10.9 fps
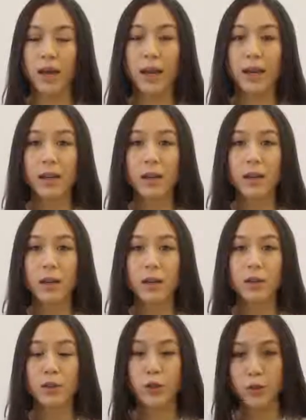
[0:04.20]
Hey,
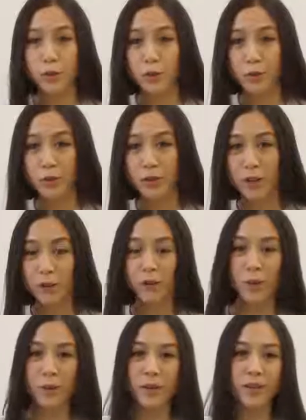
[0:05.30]
do you love
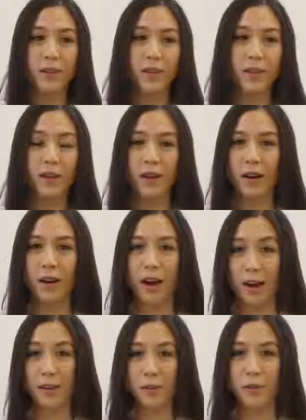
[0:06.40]
shopping?
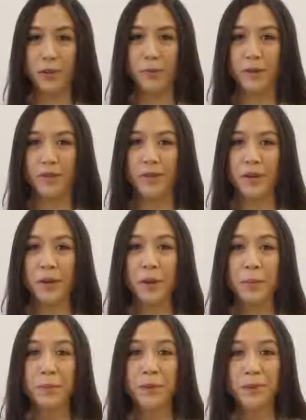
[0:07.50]
I love shopping,
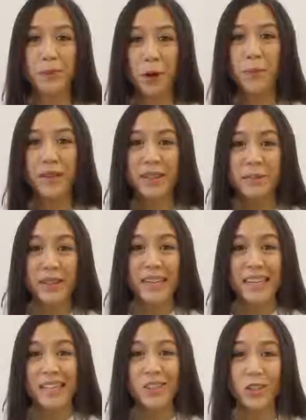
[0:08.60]
but shopping in
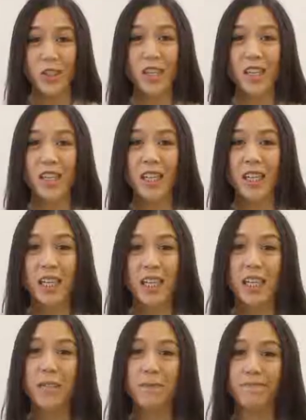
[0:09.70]
Malaysia,
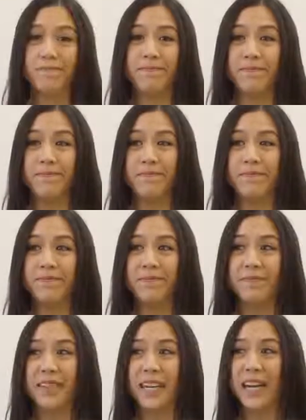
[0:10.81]

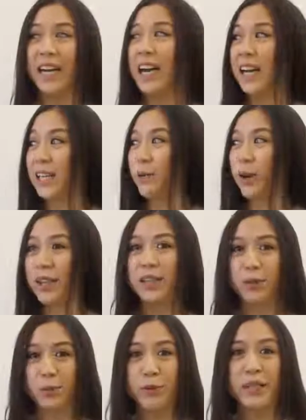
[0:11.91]
the weather
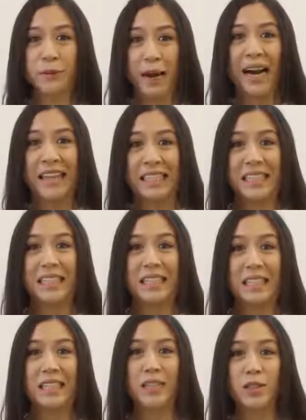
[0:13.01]
is pretty bad,
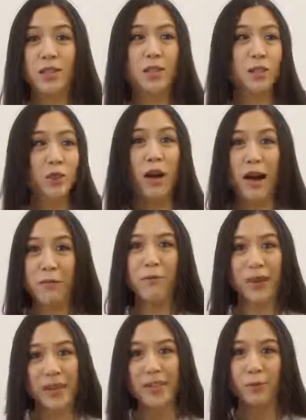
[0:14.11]

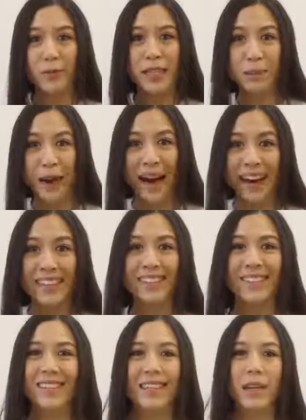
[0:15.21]
traffic is pretty
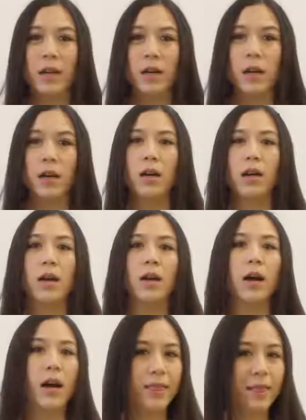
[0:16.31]
bad,
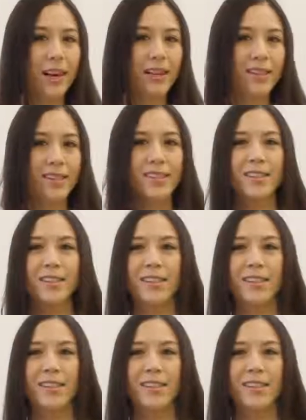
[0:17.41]
unless